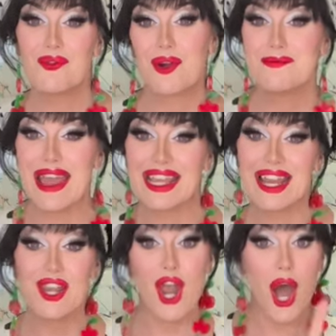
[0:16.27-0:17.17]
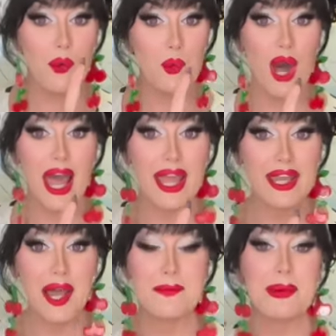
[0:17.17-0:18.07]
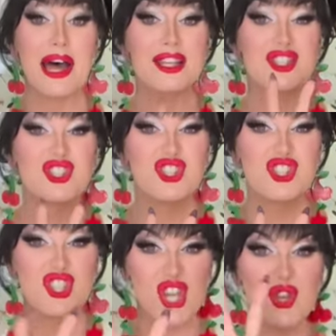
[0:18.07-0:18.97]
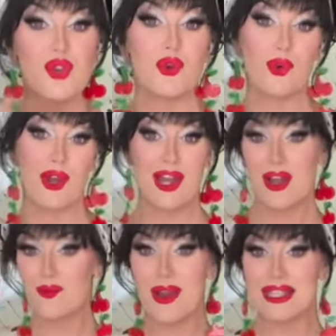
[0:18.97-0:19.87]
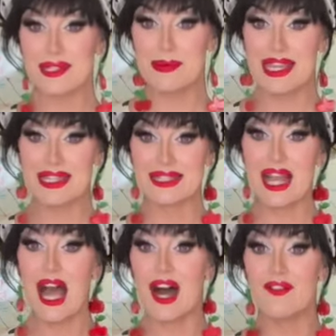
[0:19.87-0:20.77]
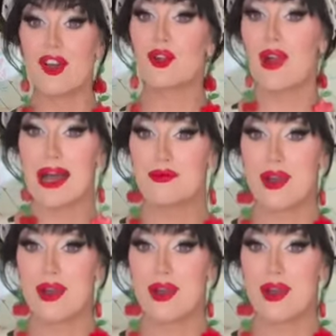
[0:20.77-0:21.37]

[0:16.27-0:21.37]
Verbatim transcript: We're making not one, but two recipes of crab